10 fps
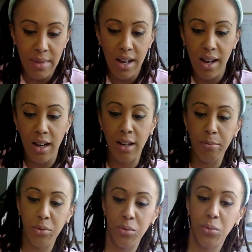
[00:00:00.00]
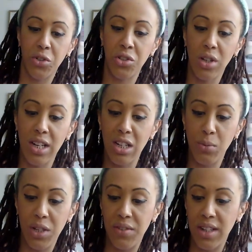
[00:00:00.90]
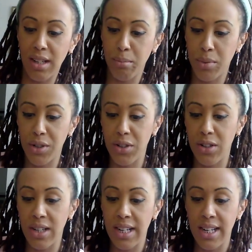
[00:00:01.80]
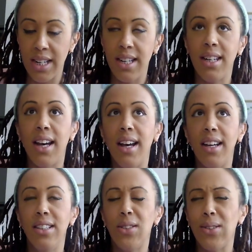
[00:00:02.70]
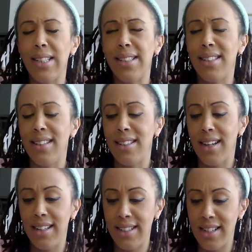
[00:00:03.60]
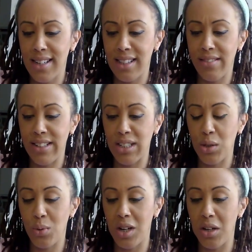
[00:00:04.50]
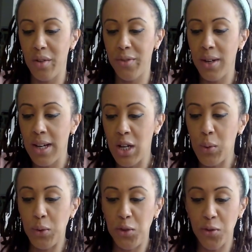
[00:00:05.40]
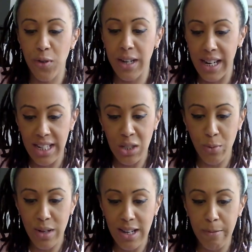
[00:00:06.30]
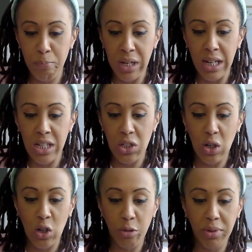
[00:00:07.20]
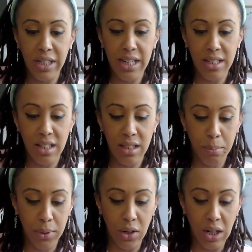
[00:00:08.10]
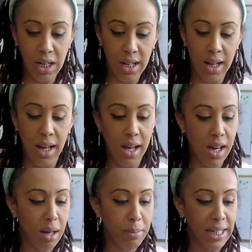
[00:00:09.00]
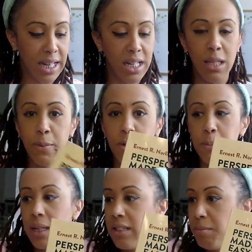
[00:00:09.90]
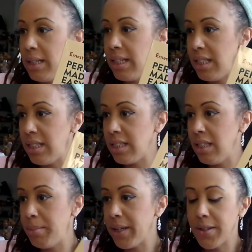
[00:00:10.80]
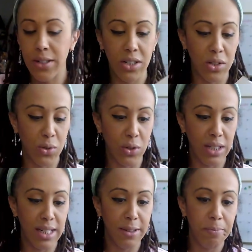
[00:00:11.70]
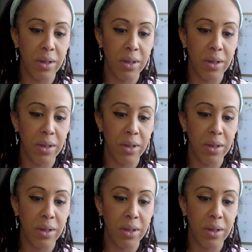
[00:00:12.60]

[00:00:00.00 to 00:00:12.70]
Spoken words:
We're starting with number 9. So let's see, 9, 10, 11, and 12 we'll do for next week. So I hope you guys get the book. Again, it's Perspective Made Easy by Ernest Norling.